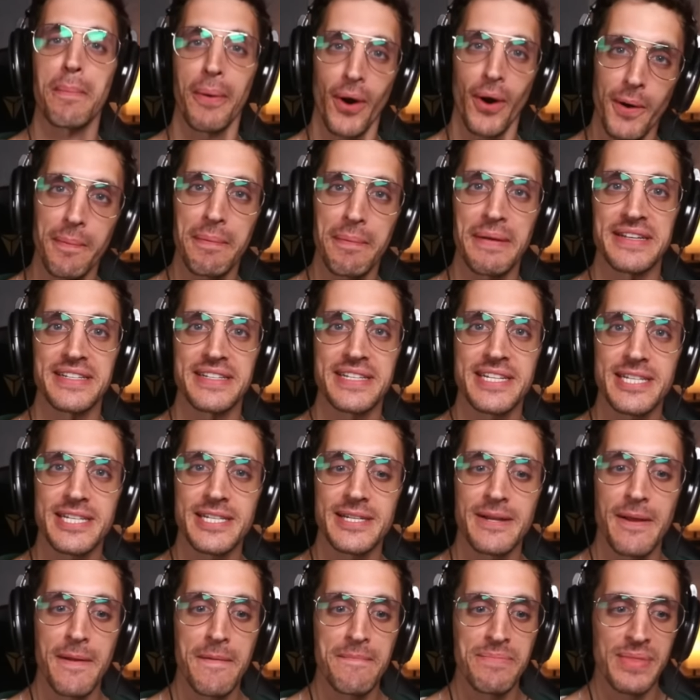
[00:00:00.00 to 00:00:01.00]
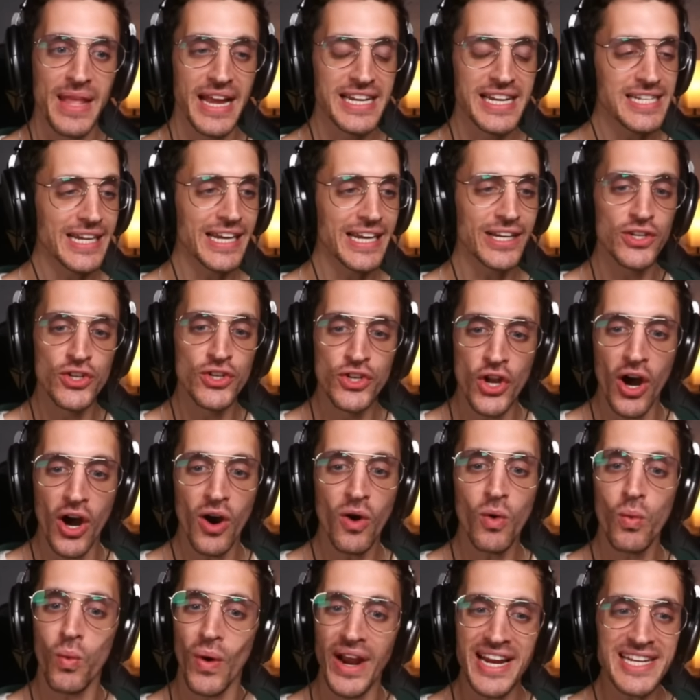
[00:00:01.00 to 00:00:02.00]
a purpose. It's like
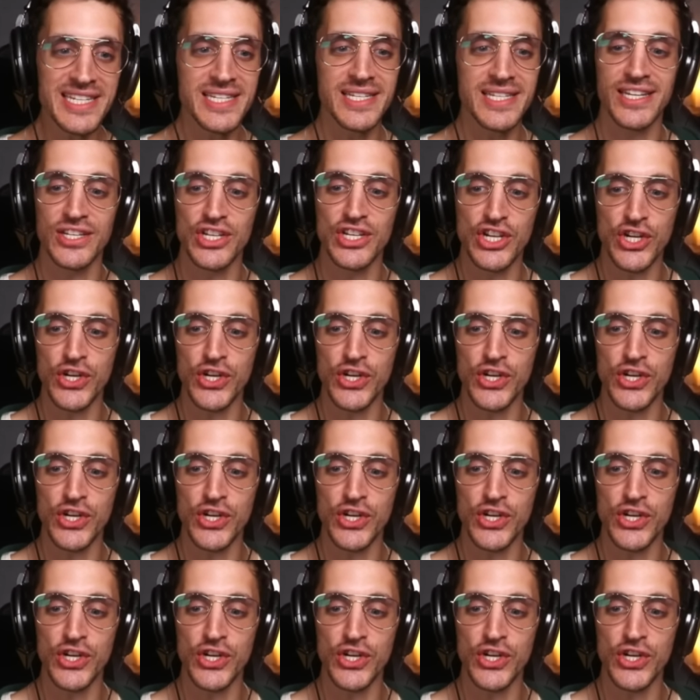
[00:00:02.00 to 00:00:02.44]
no wasted